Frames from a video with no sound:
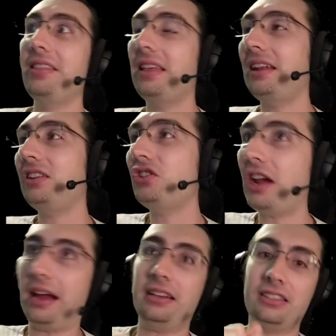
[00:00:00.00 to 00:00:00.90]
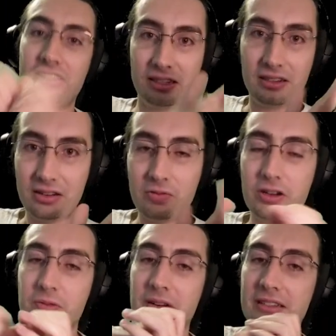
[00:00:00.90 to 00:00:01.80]
that ejects,
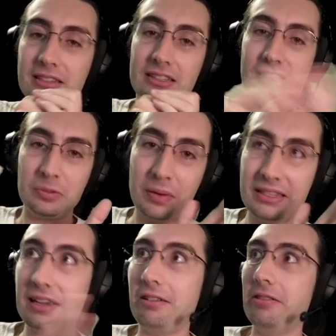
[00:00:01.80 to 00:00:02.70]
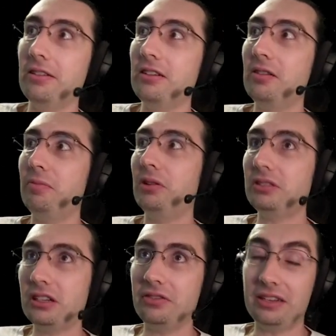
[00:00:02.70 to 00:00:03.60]
which means it spits out
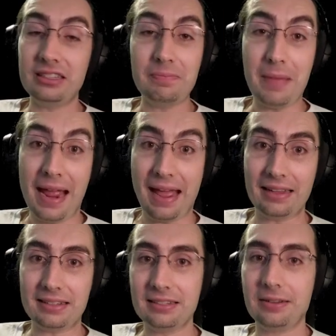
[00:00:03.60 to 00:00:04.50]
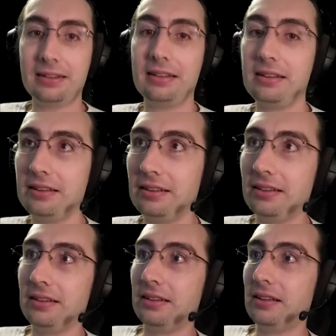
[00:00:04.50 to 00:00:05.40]
most of its mass.
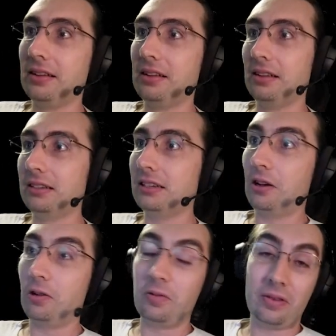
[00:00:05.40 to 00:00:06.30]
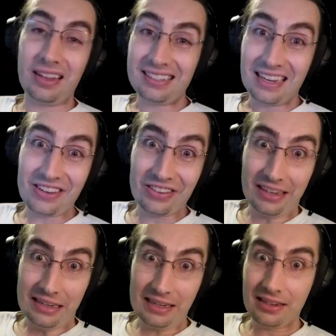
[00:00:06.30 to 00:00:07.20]
So
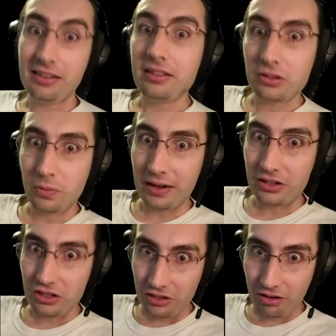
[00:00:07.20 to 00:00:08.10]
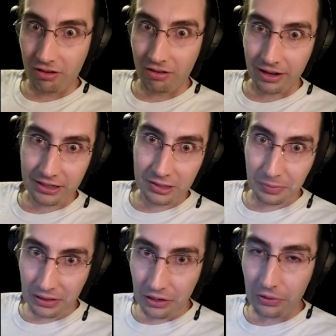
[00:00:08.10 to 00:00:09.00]
essentially, it's when a star
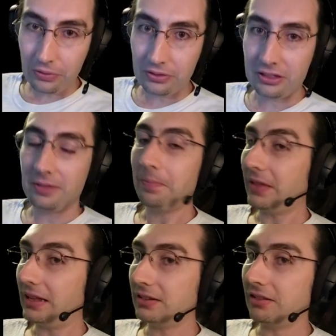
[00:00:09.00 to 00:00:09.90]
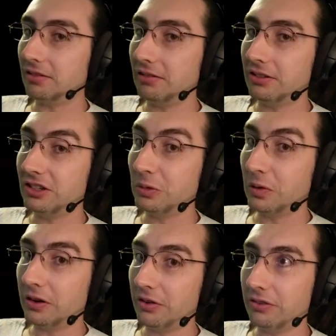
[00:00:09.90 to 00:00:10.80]
explodes. That's called a
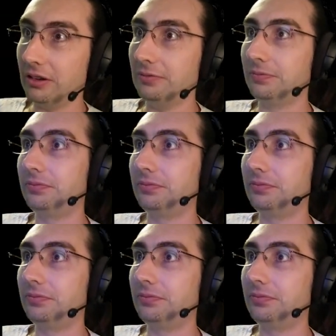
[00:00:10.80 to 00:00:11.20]
supernova.